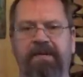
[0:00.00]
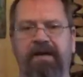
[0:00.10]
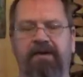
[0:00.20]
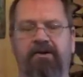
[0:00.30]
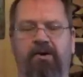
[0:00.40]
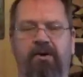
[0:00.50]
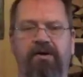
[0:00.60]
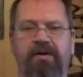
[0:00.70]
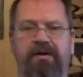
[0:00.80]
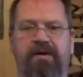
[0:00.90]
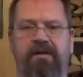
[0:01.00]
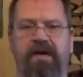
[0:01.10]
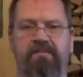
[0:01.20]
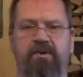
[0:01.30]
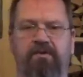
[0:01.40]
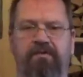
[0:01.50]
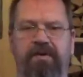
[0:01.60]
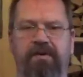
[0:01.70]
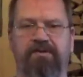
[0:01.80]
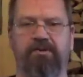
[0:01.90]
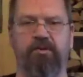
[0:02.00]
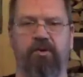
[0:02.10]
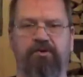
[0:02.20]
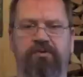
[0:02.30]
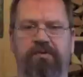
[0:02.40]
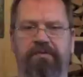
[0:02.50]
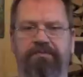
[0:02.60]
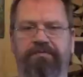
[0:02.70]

And a colleague came over to talk to him.